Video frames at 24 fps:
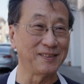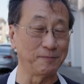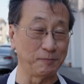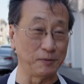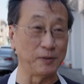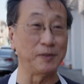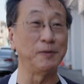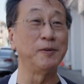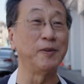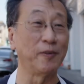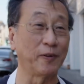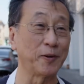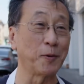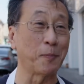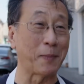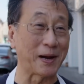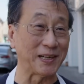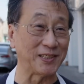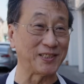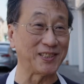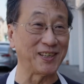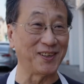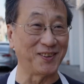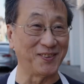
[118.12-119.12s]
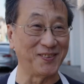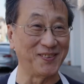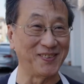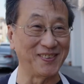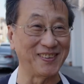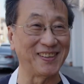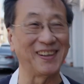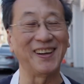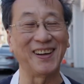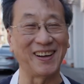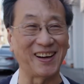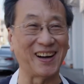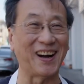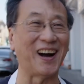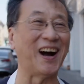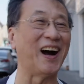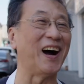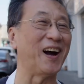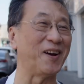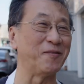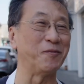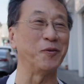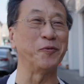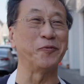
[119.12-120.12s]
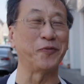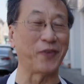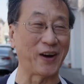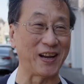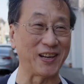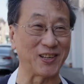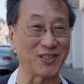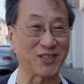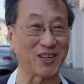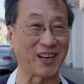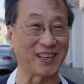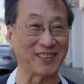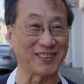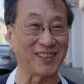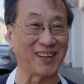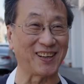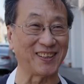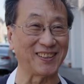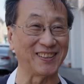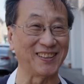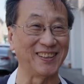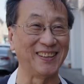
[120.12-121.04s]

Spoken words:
You know myself, I will find a Chinatown.